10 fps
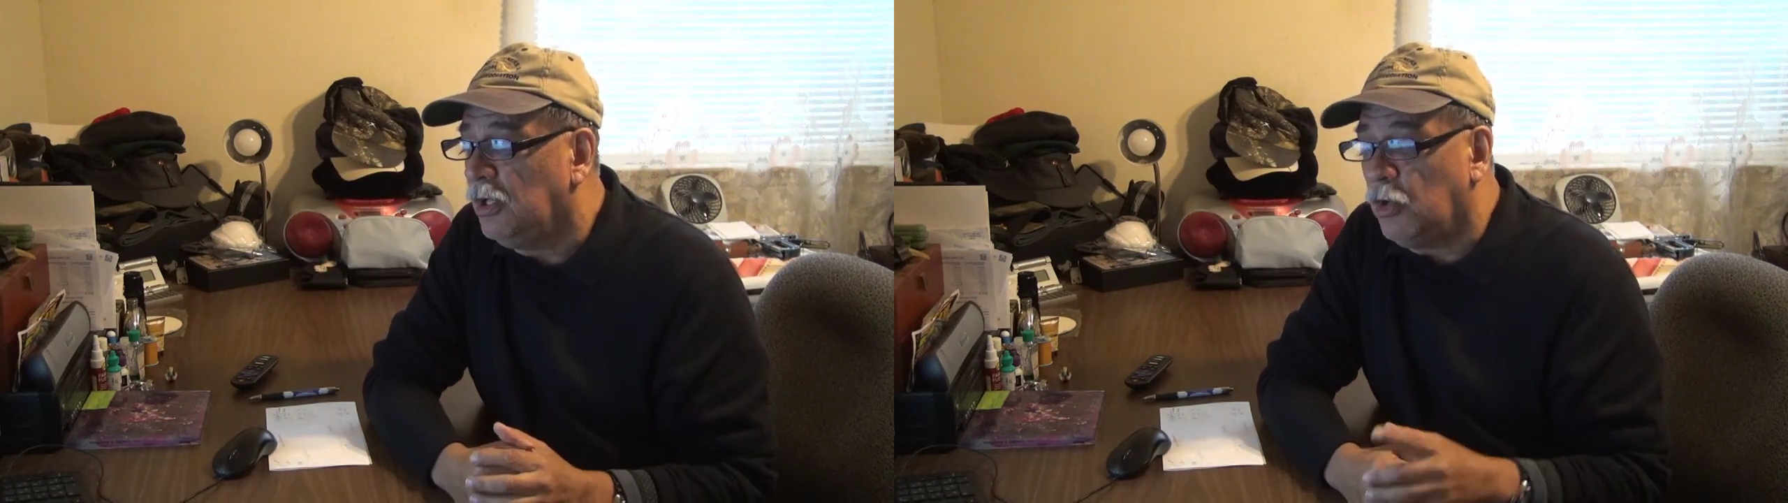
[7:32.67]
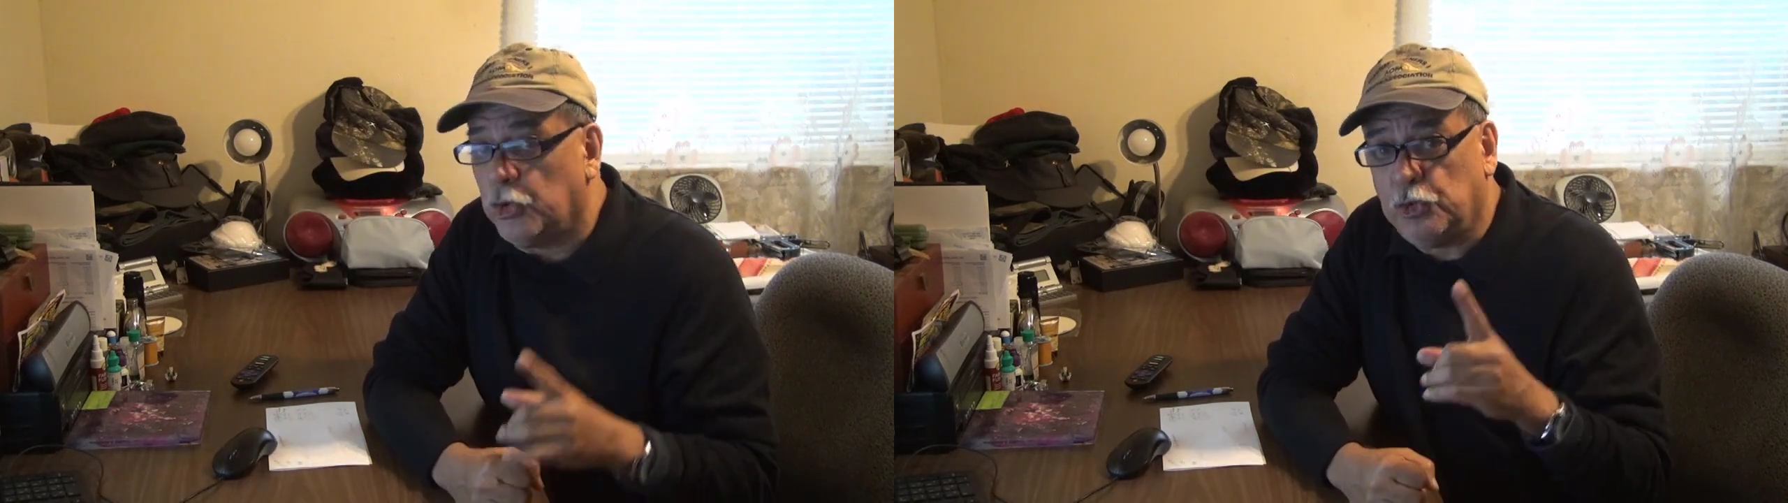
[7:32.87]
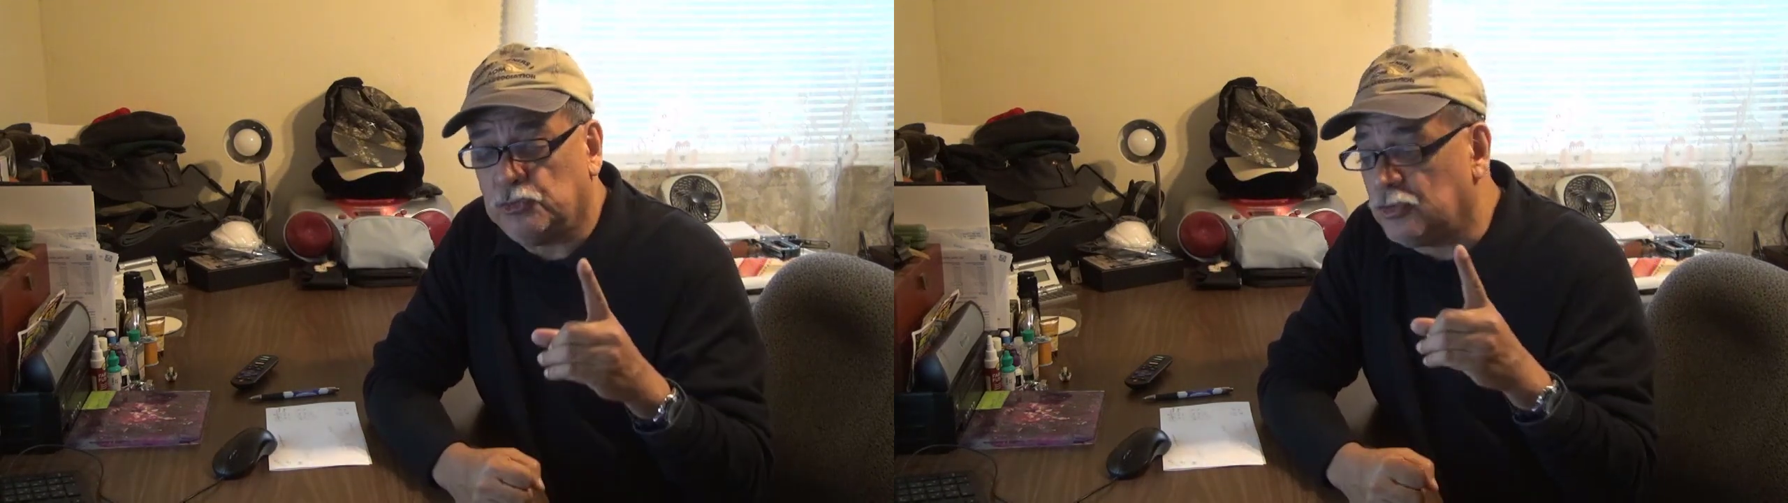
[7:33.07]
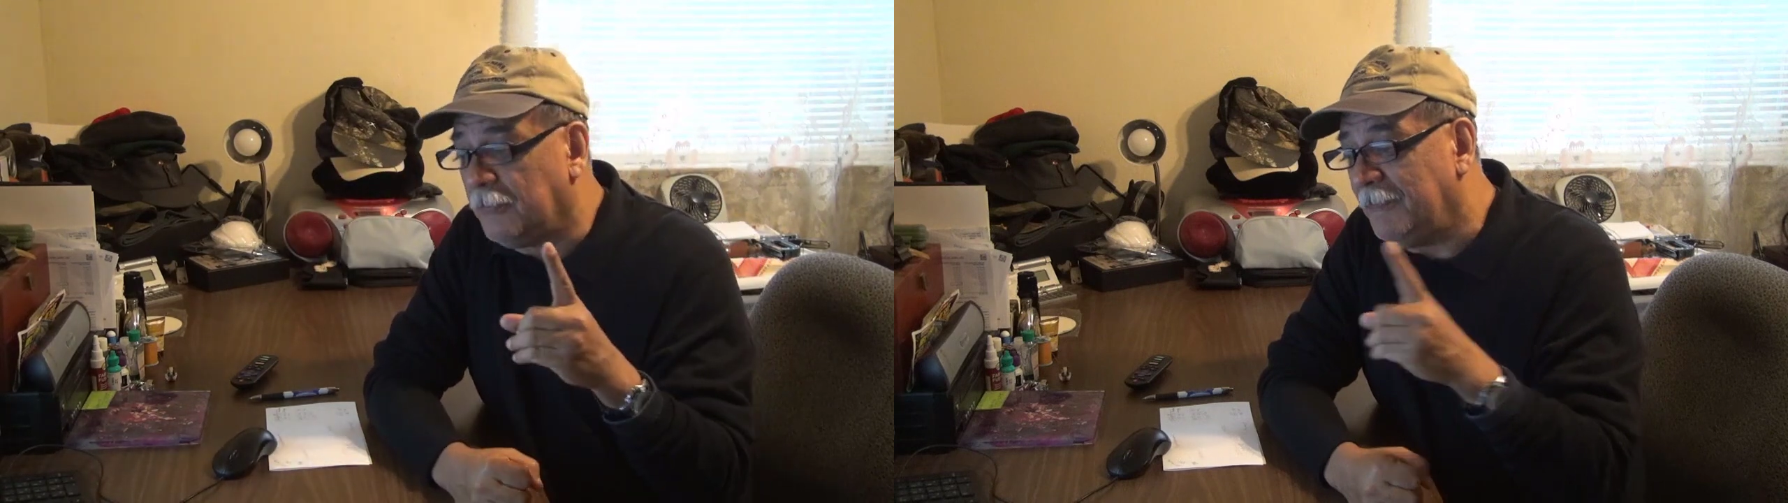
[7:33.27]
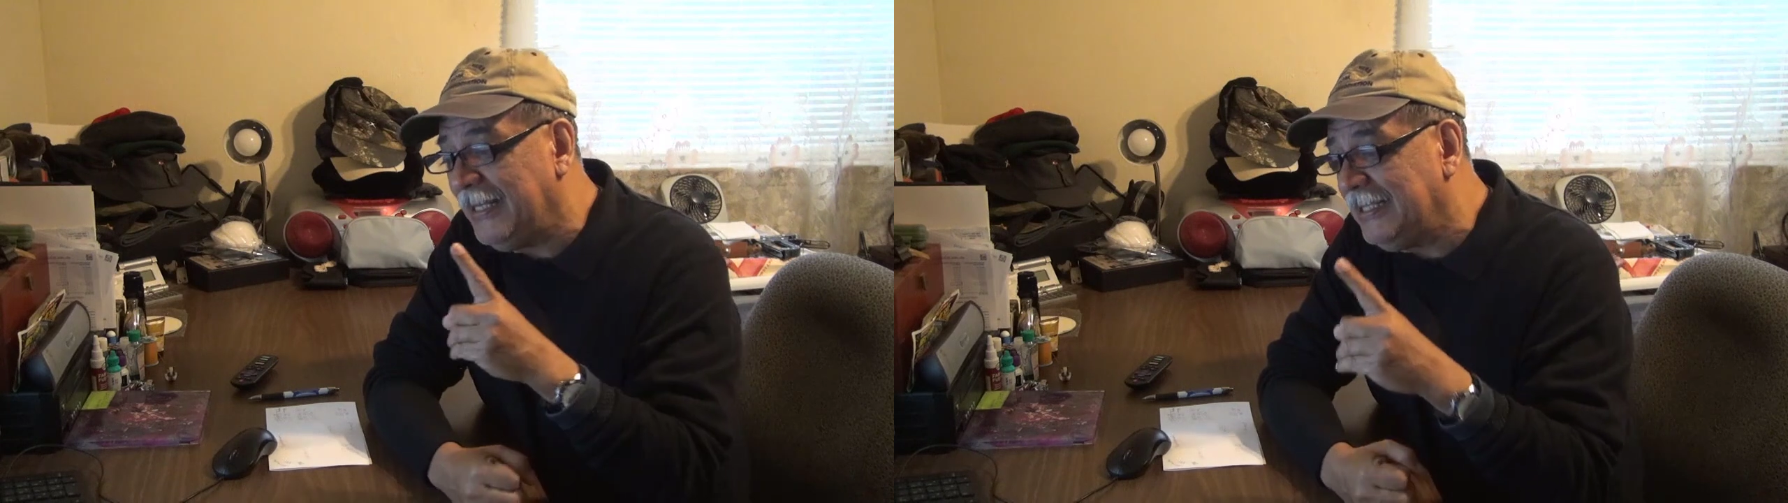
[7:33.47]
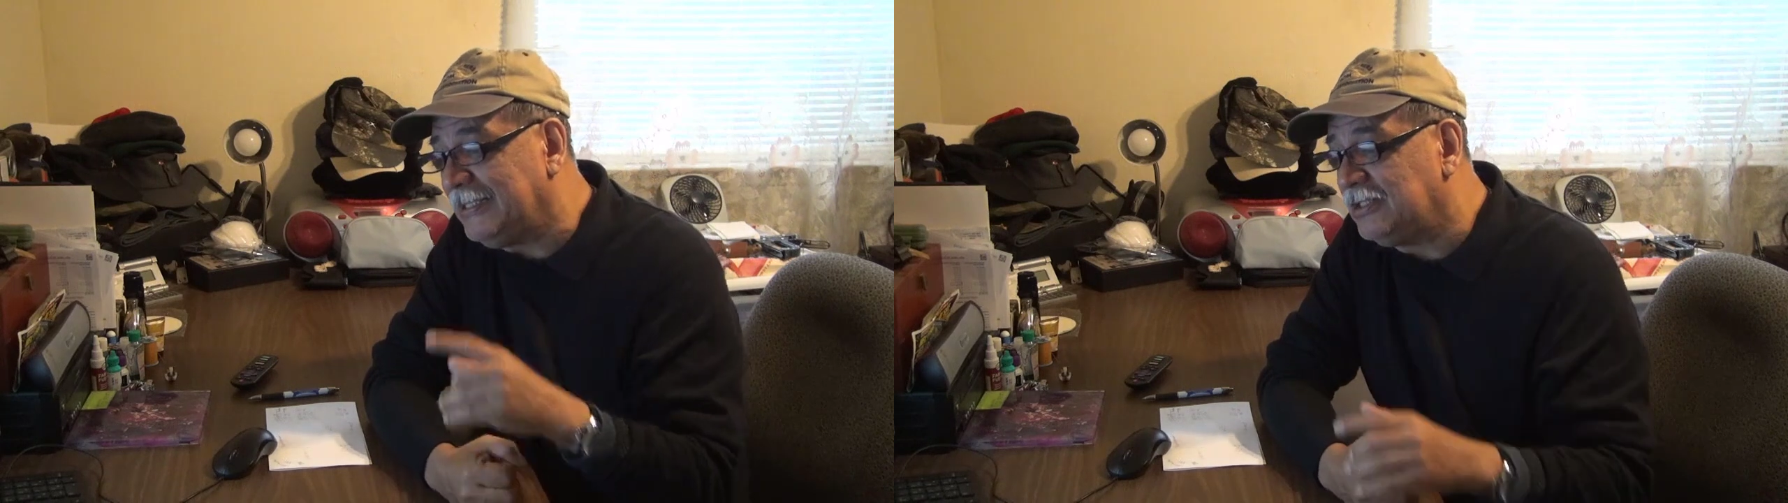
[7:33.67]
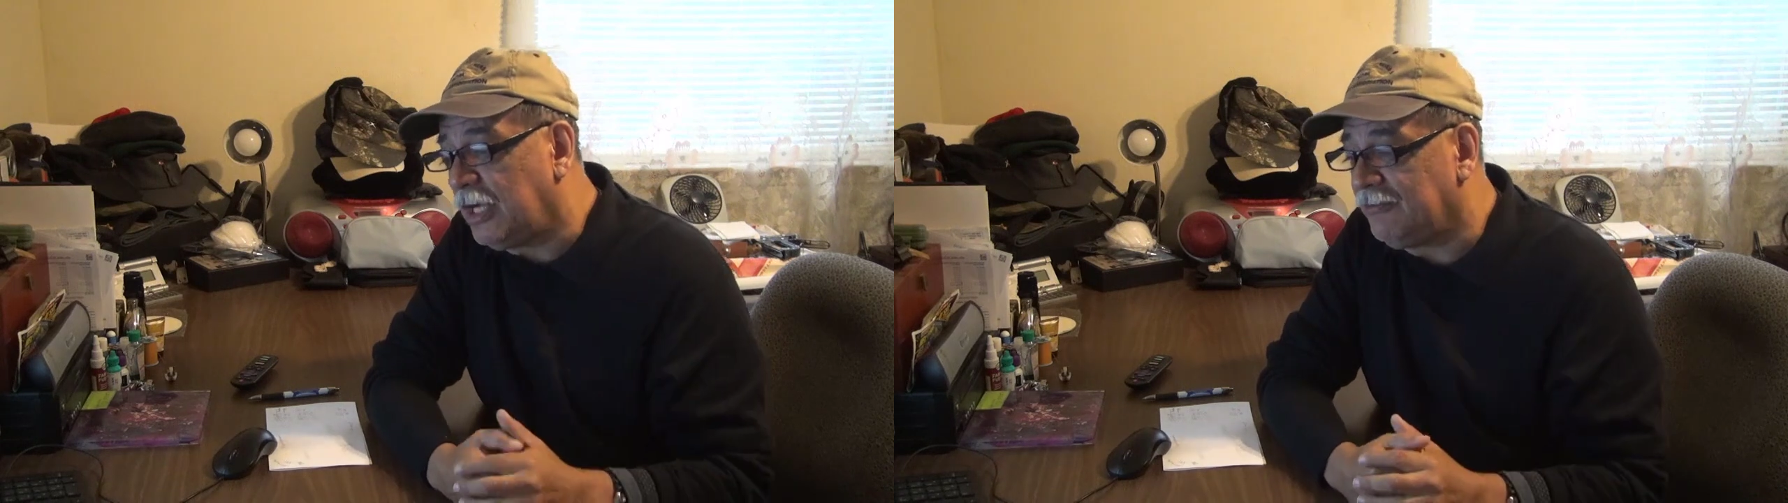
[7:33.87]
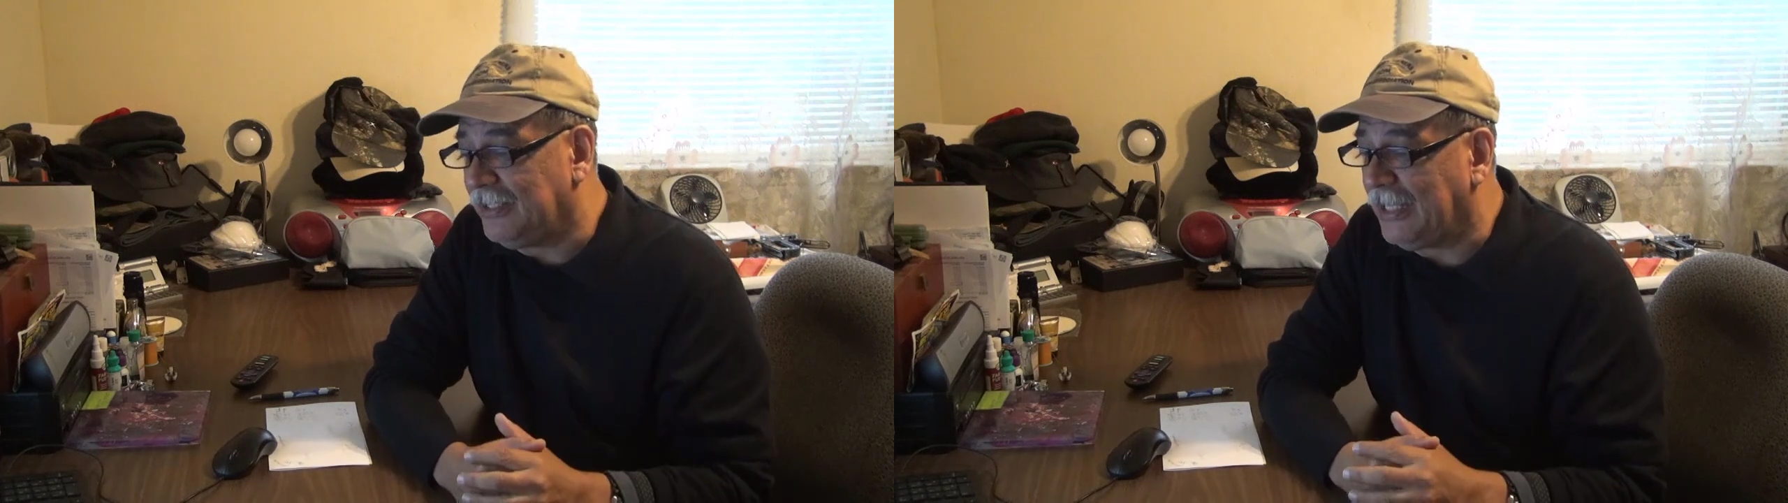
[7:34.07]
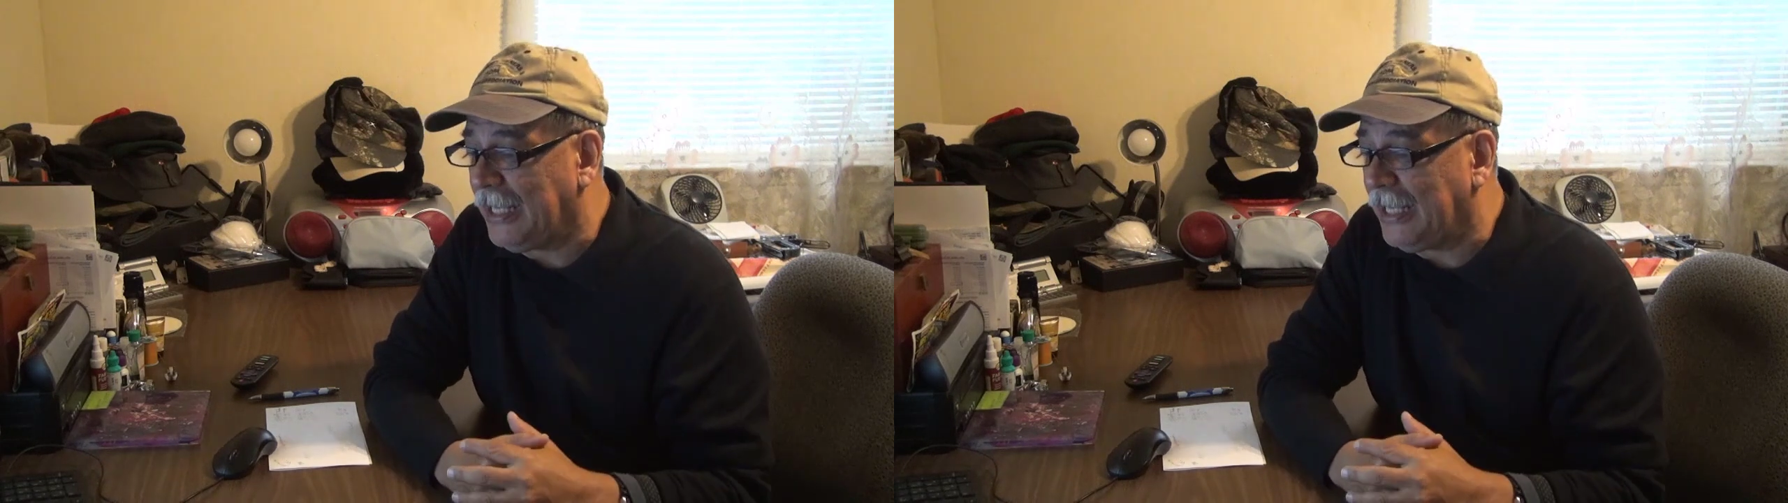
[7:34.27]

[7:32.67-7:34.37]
using military